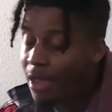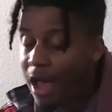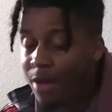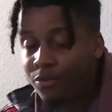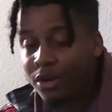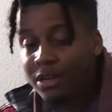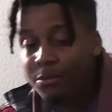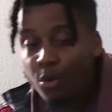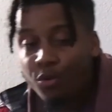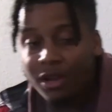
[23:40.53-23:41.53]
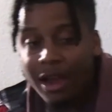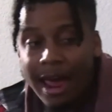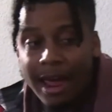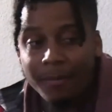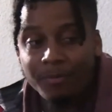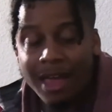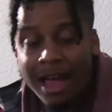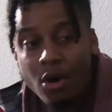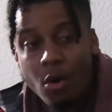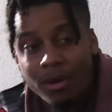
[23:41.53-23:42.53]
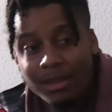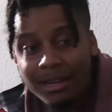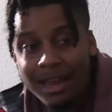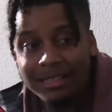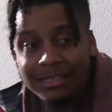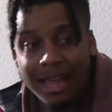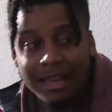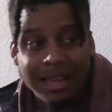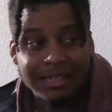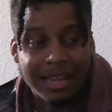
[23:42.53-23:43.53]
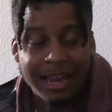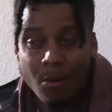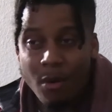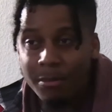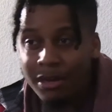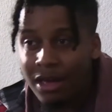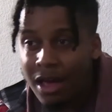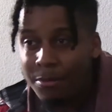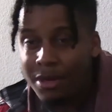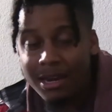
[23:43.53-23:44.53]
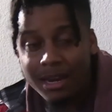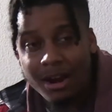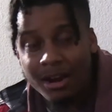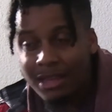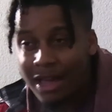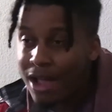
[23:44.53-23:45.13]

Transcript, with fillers: I'm really moving like I go in the next day, they say they want me to come in and everything.